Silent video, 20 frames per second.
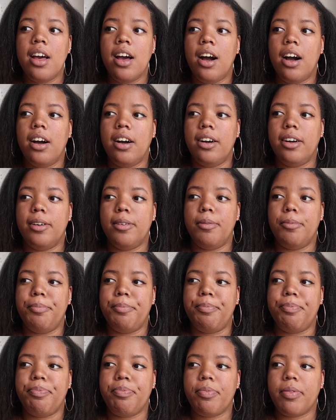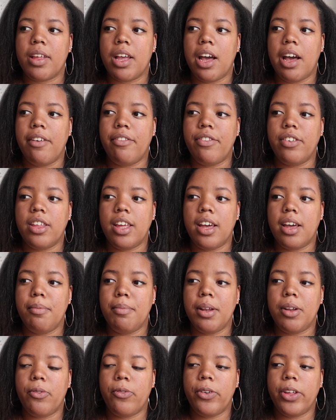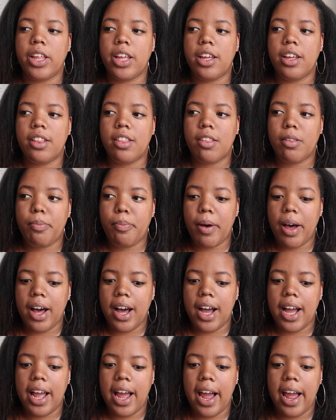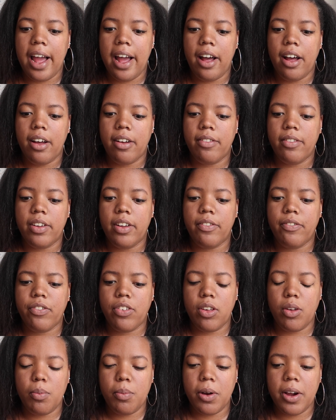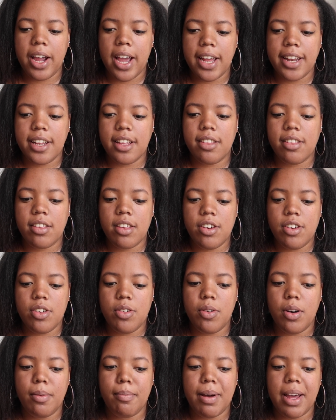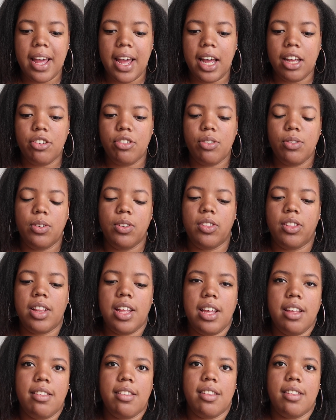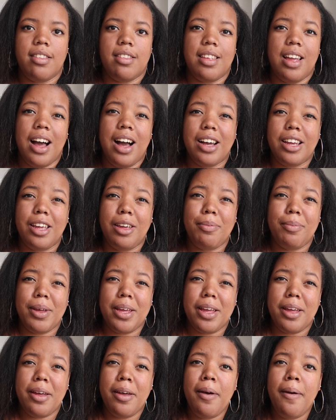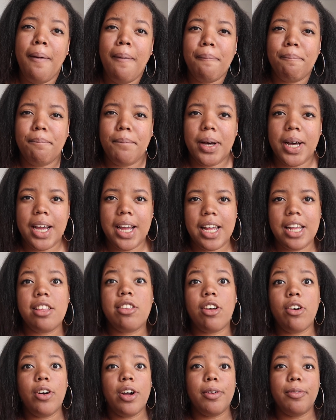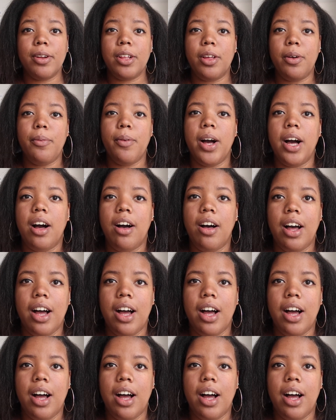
I feel like I'm in a really good spot. I have a few more edits to do on my actual thesis document, but it's going really well.